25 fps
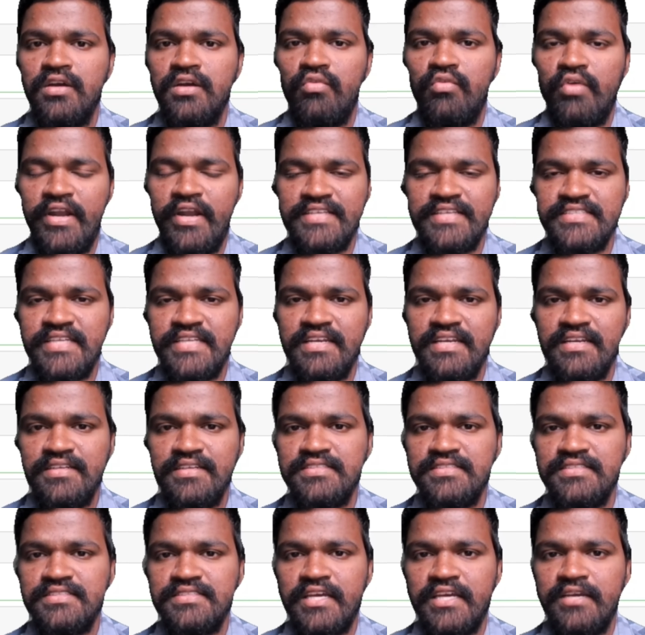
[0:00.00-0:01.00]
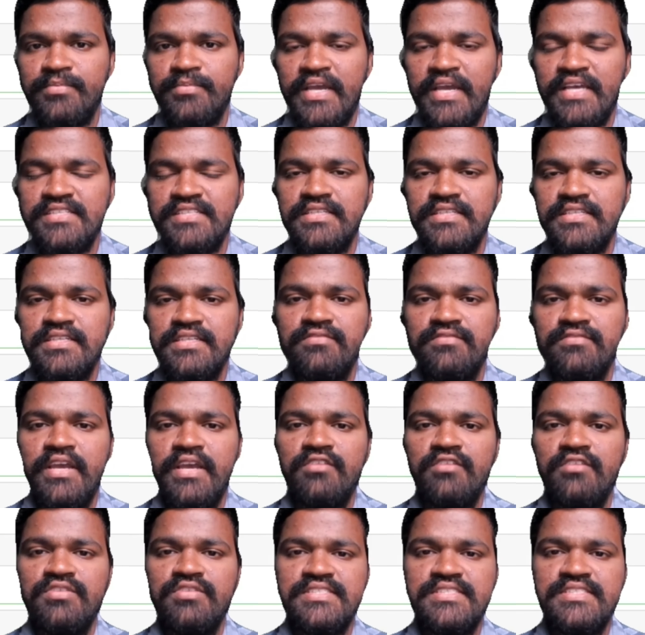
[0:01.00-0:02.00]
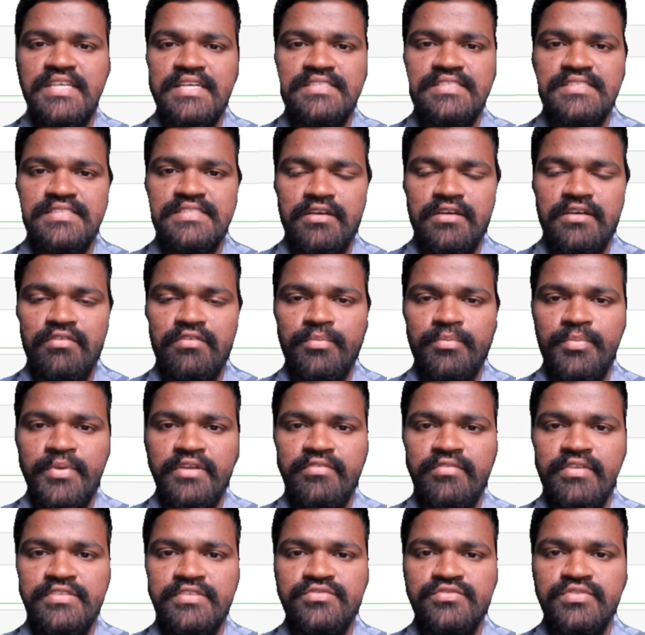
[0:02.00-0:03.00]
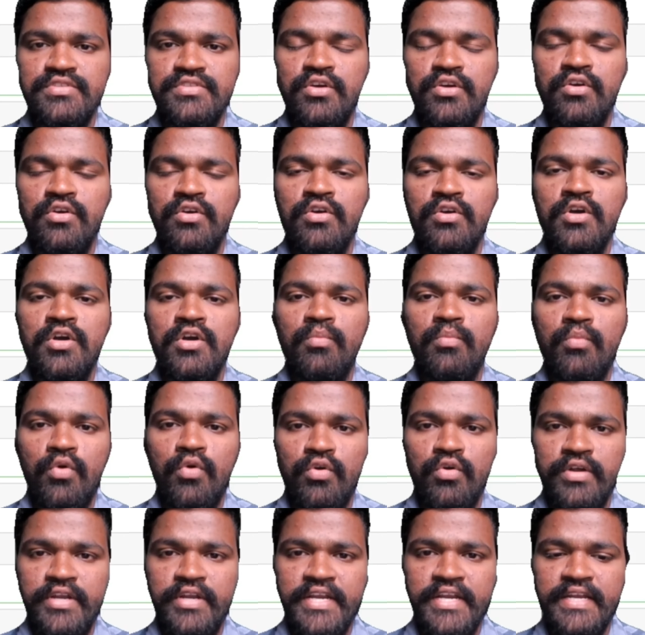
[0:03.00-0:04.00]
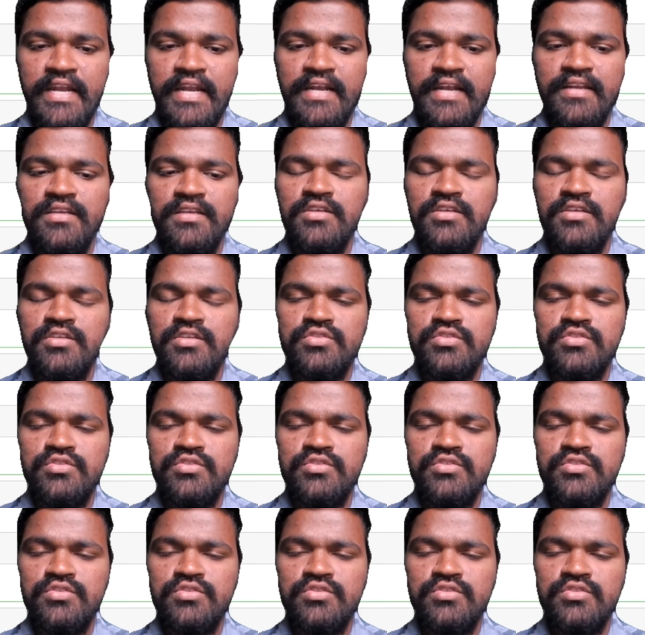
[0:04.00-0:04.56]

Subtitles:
What exactly this typecasting we have discussed in our previous video more detailedly.